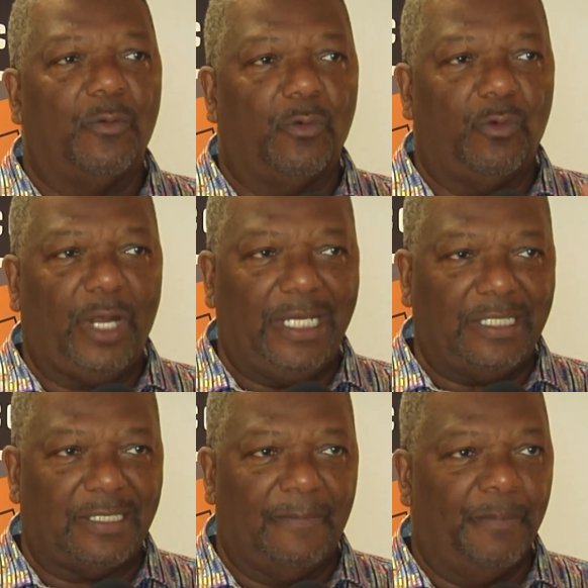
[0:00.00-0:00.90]

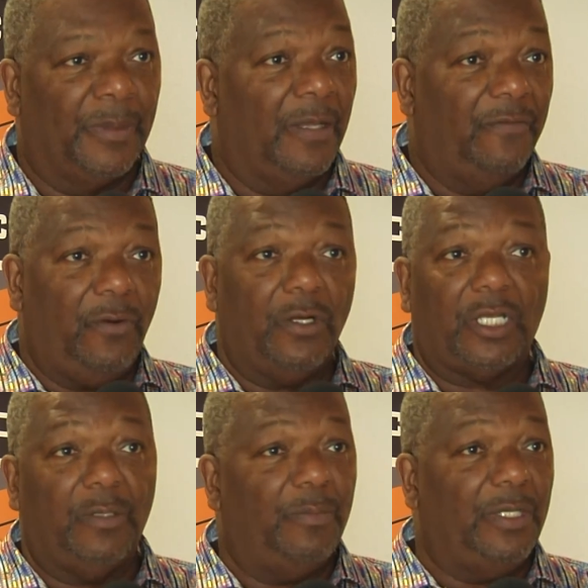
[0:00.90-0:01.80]
race. Ford
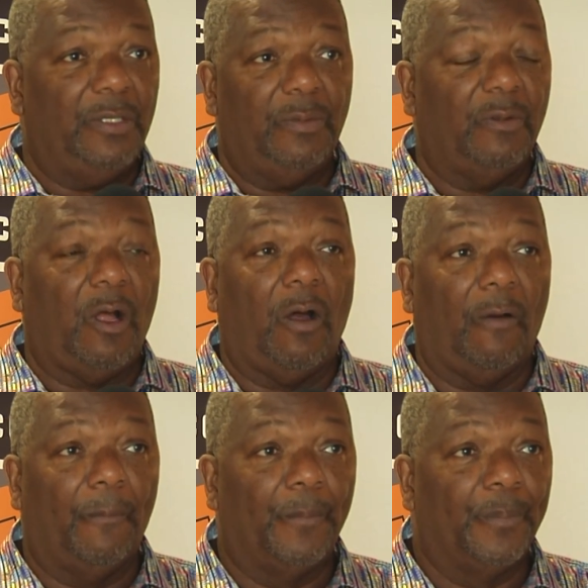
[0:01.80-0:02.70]
couldn't beat them at
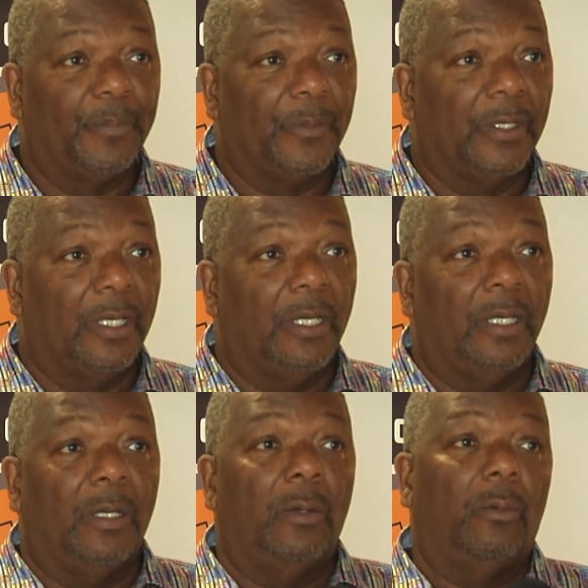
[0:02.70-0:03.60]
all.
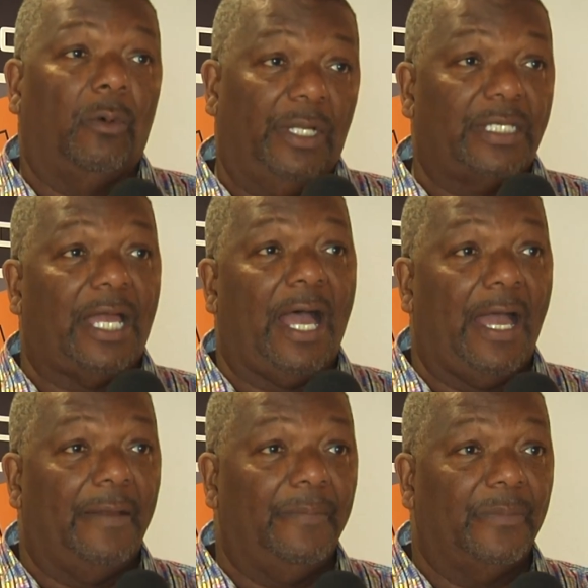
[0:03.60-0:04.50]
One
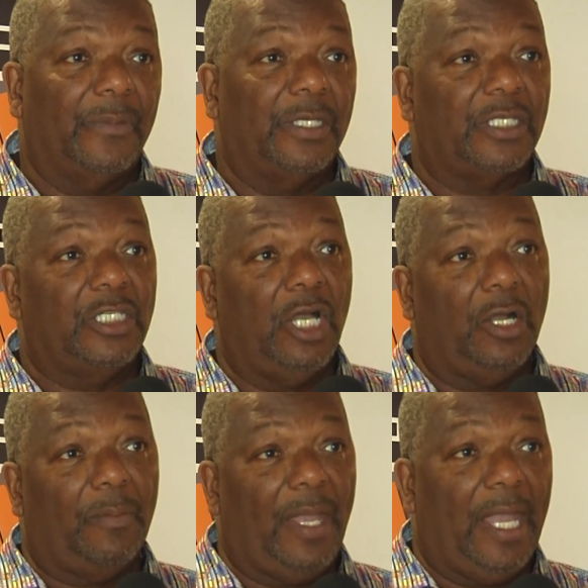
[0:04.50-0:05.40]
time, this
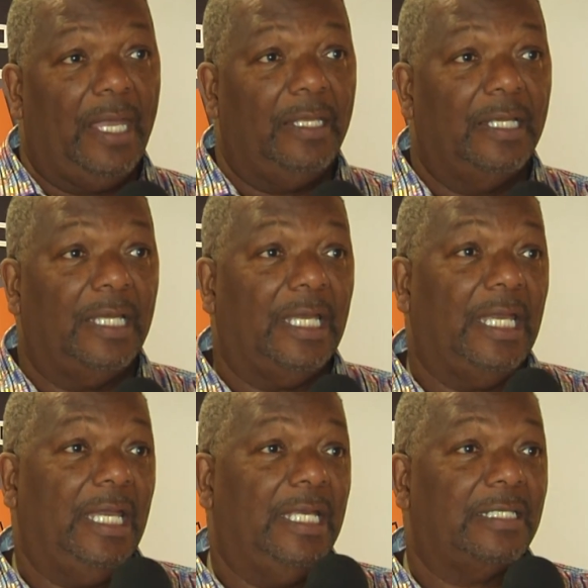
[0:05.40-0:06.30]
young man,
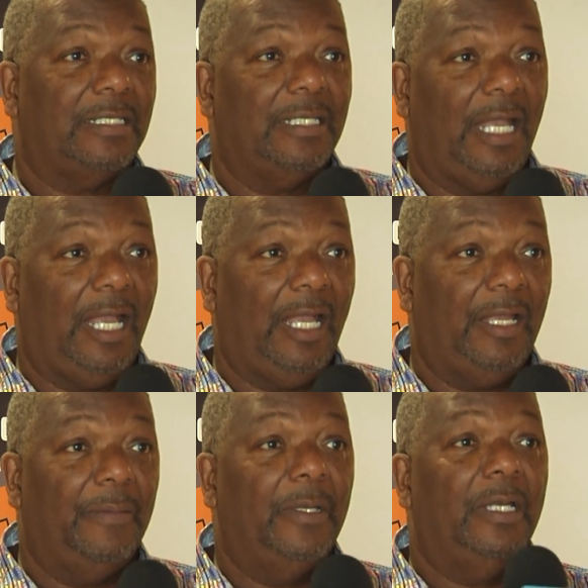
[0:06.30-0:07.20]
his
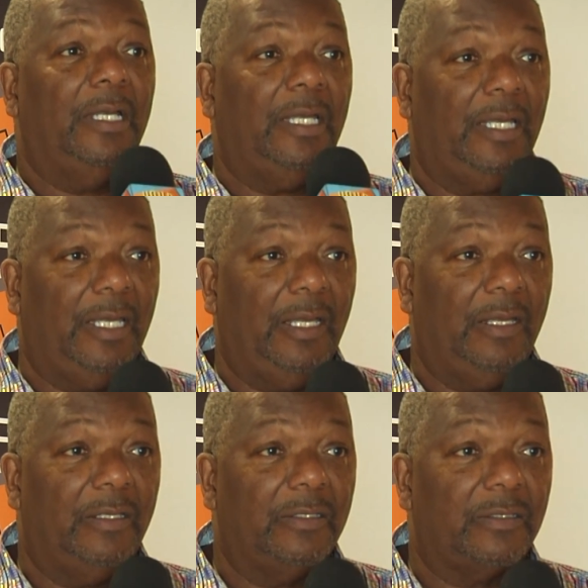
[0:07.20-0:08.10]
name
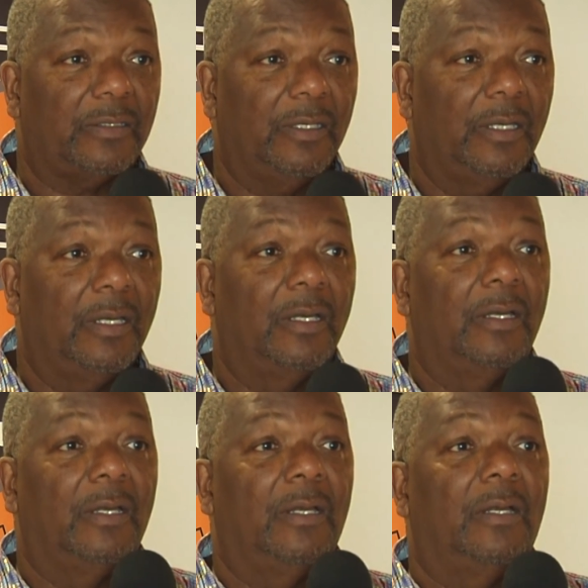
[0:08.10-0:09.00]
is
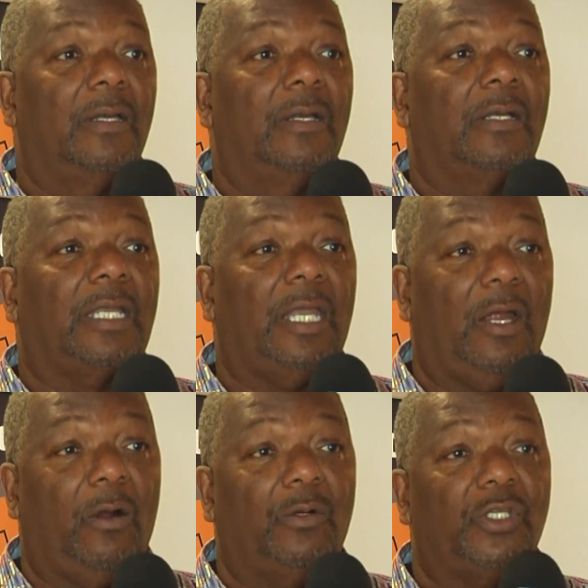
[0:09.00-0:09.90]

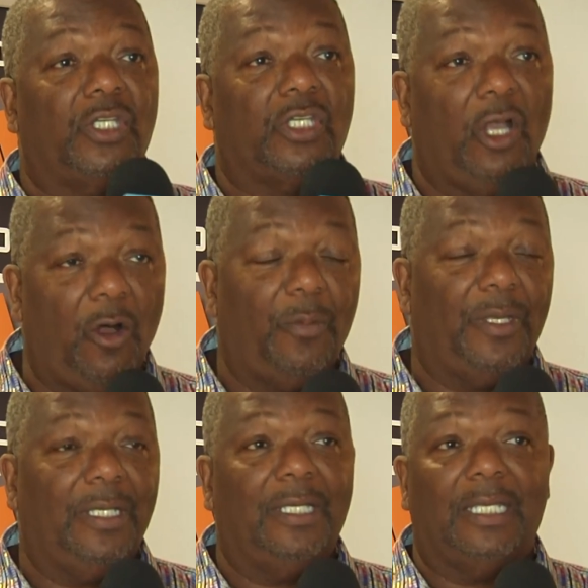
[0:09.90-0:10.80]
Carroll
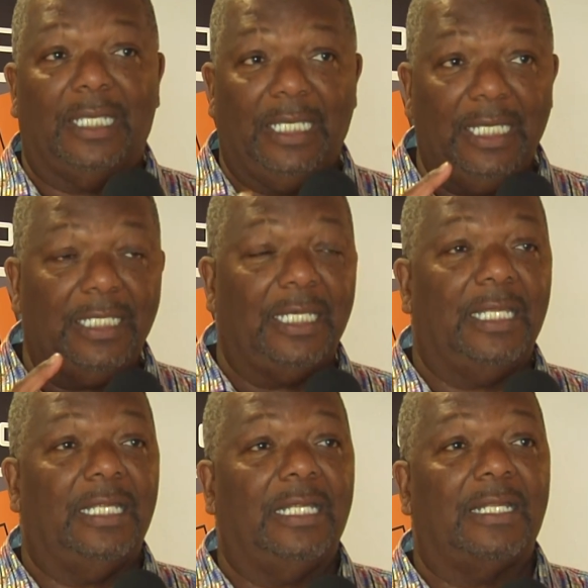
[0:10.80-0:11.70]
Shelby, he
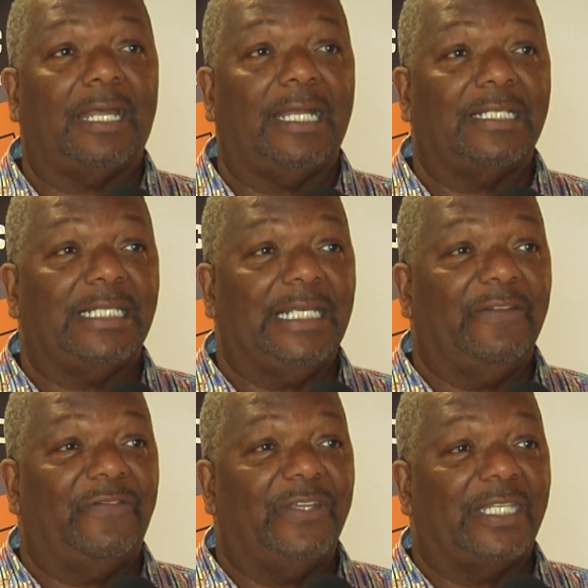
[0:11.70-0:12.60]
did it in
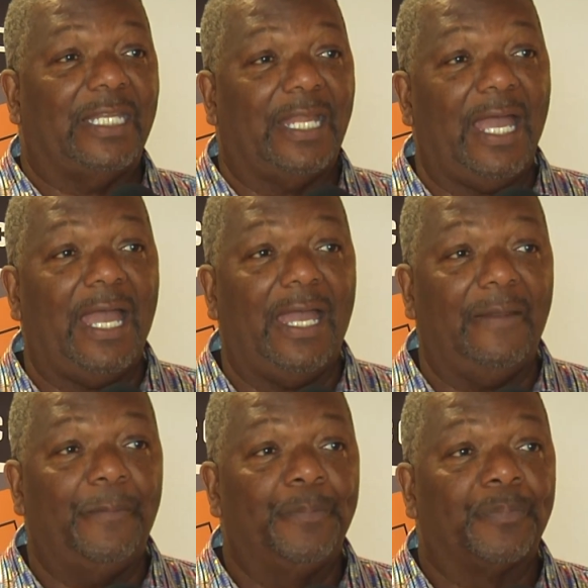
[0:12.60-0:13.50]

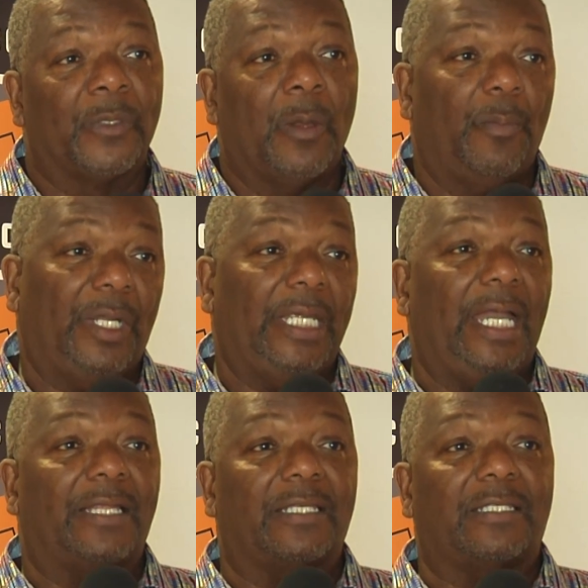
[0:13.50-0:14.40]
1959, but he
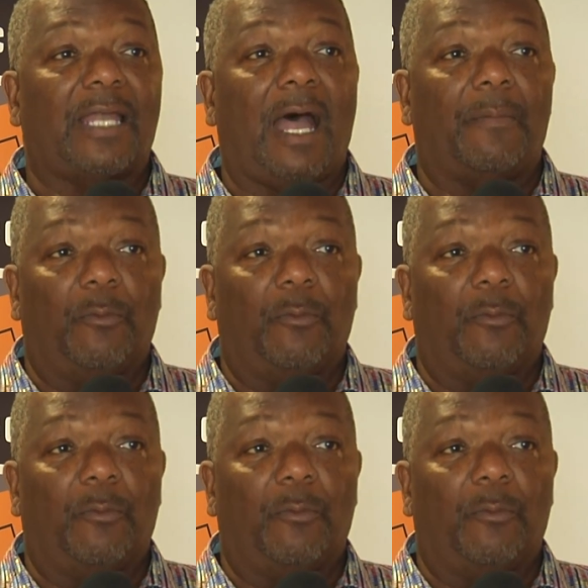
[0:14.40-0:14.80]
had to stop